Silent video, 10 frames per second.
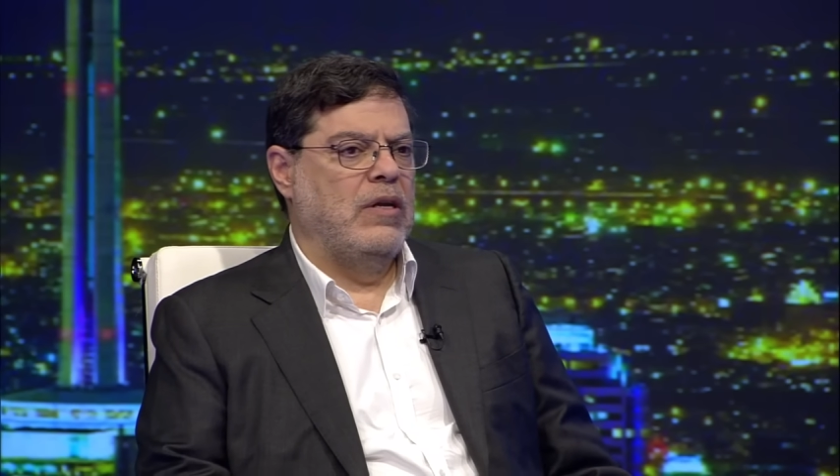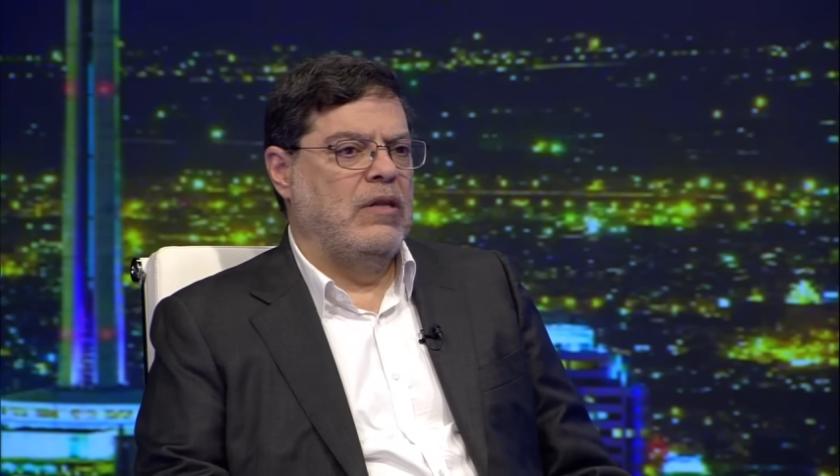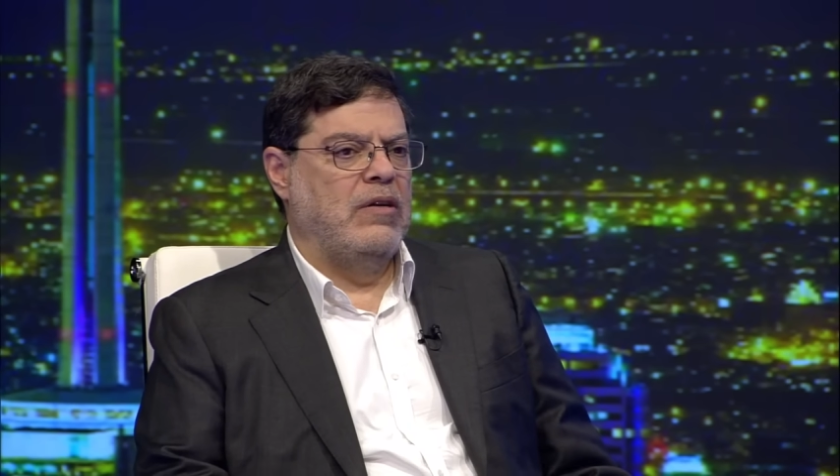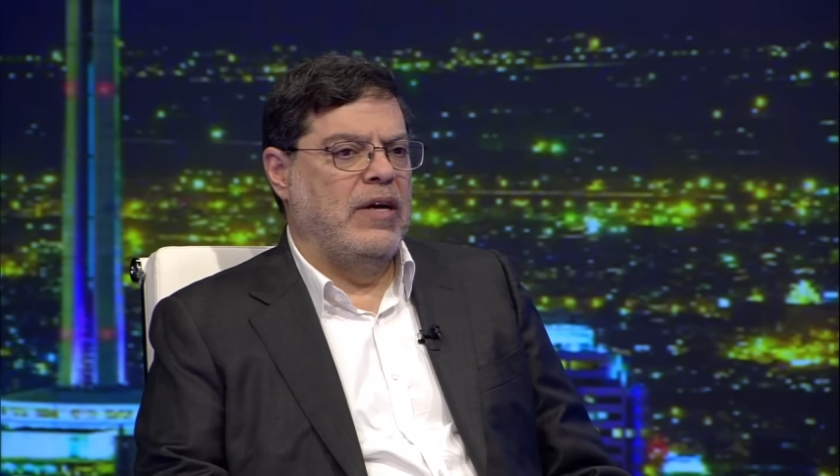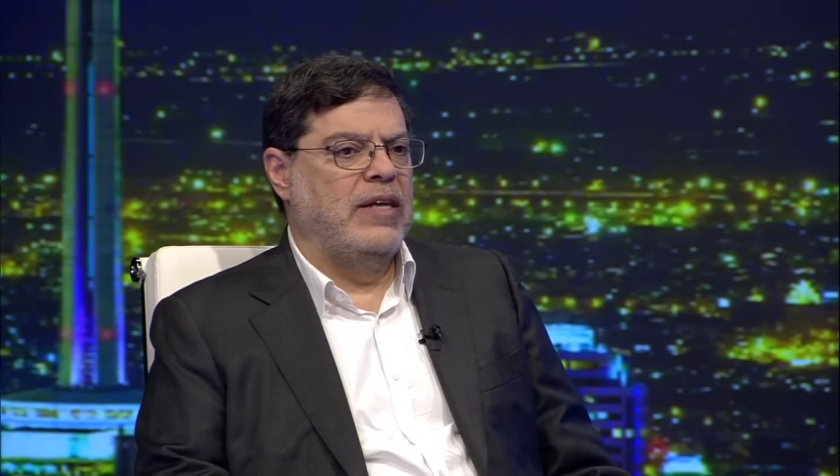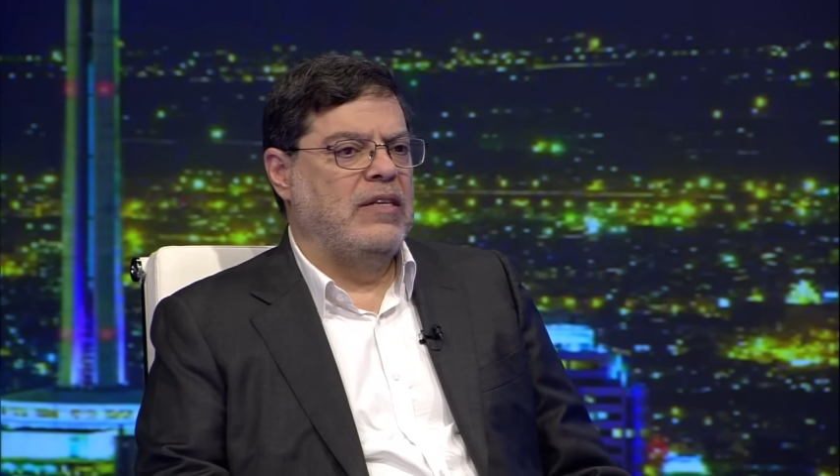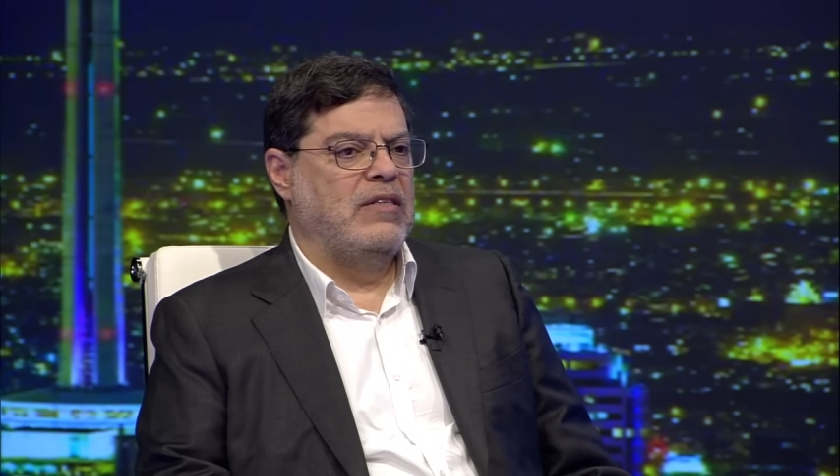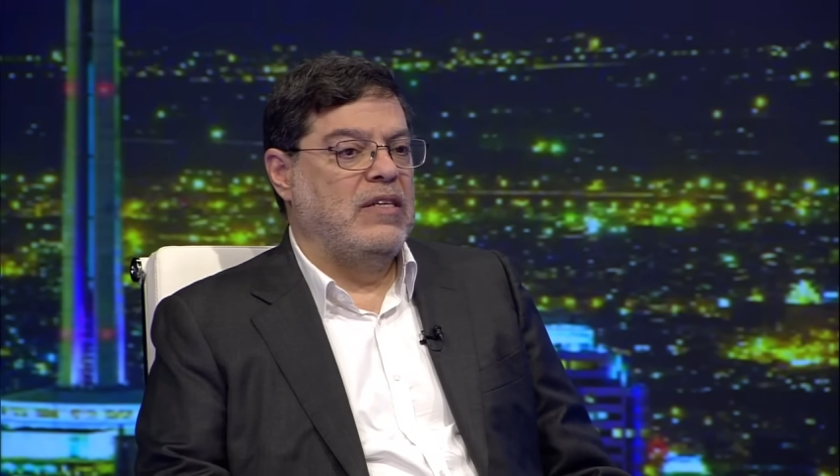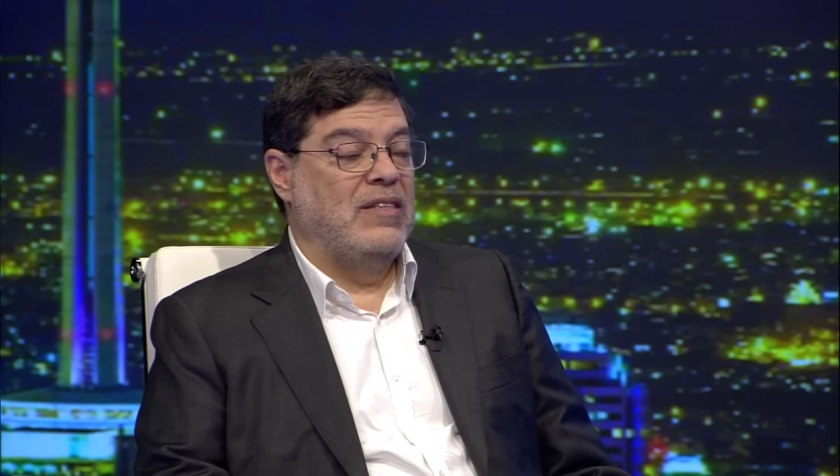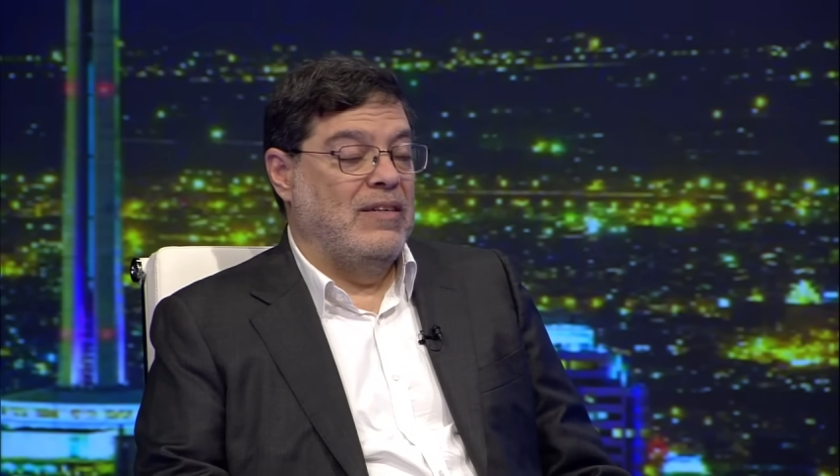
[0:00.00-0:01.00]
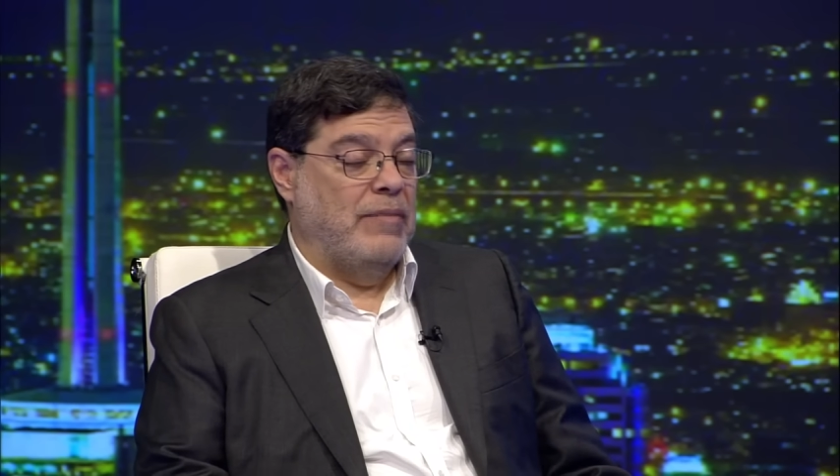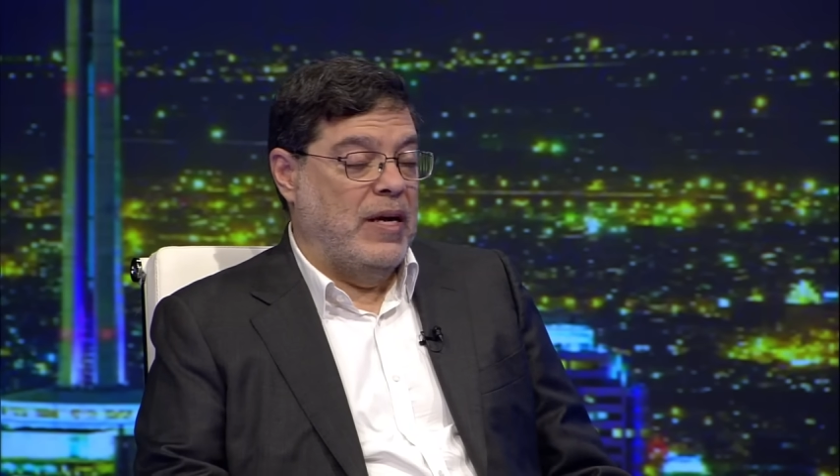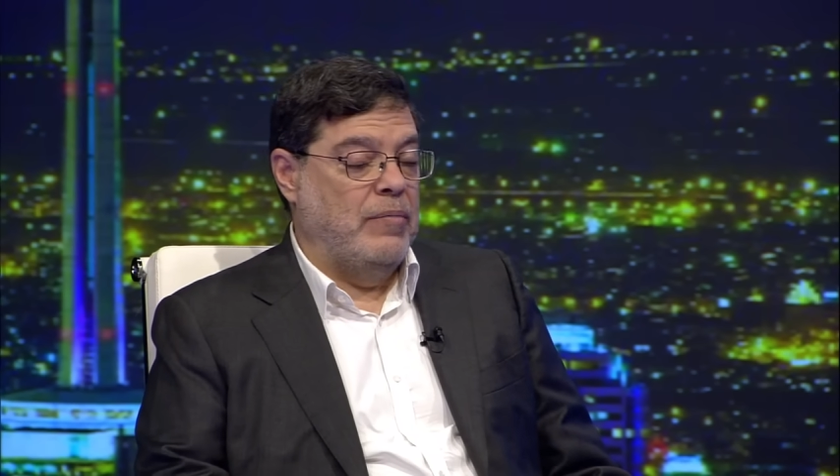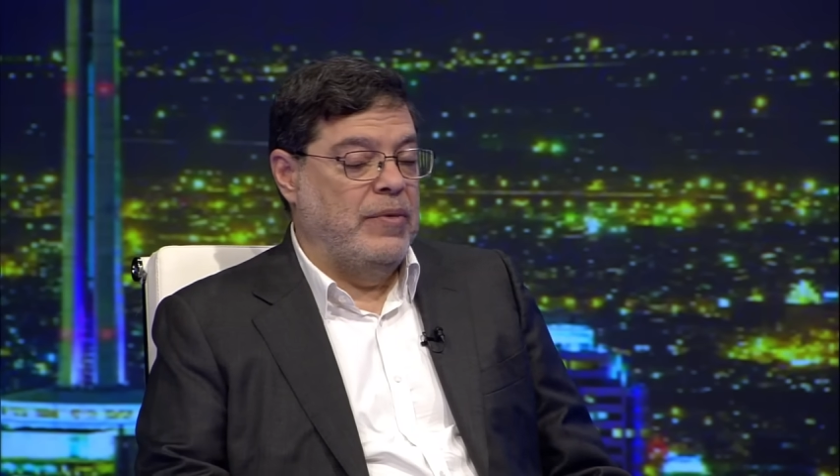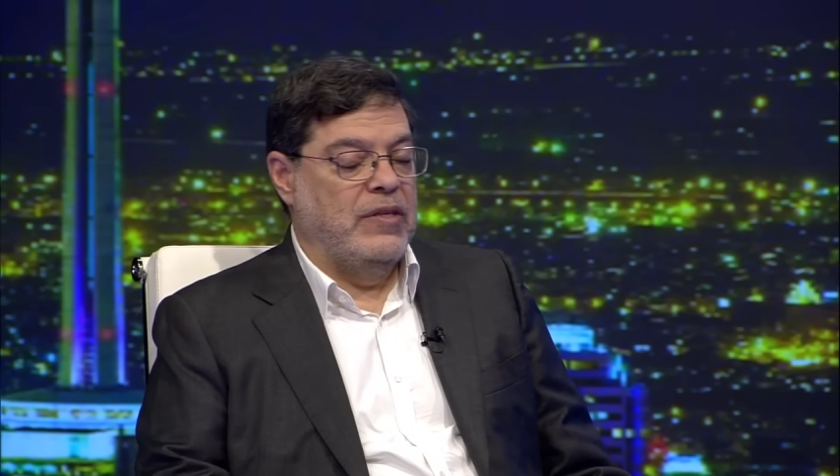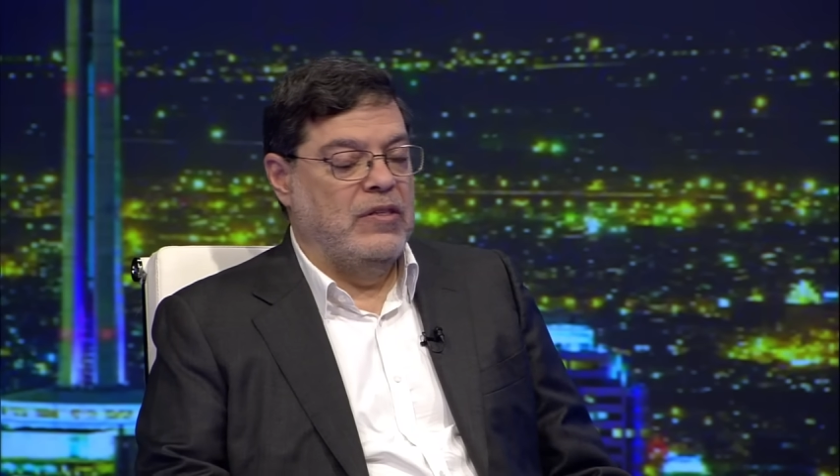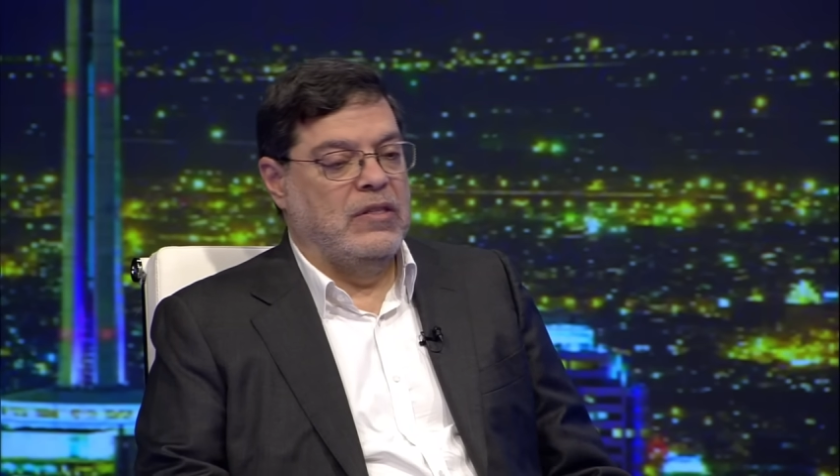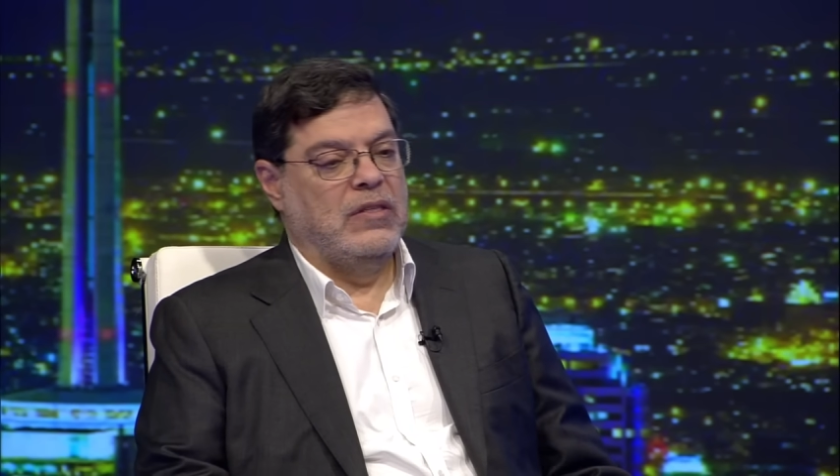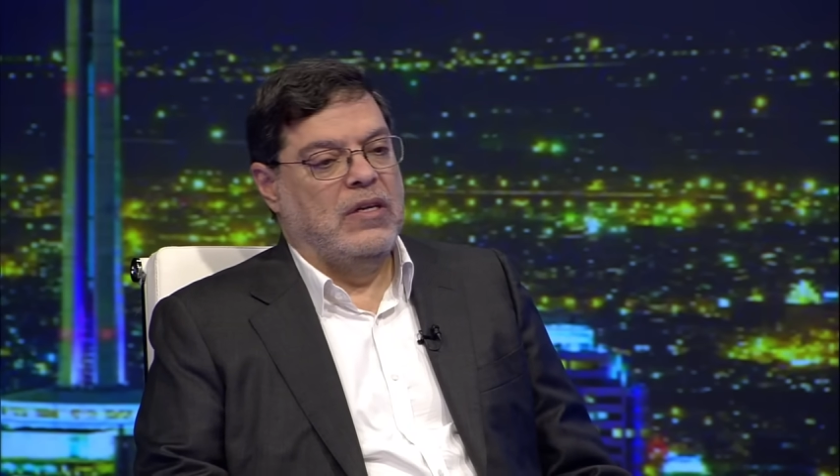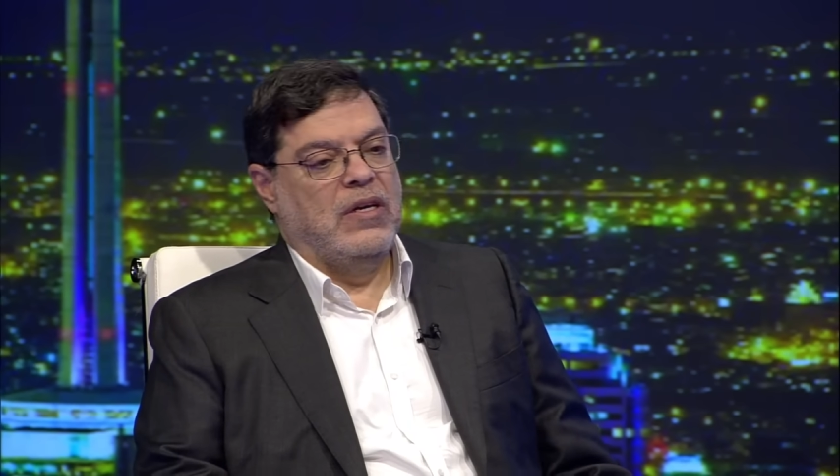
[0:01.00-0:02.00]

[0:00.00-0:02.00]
The United States, in my opinion,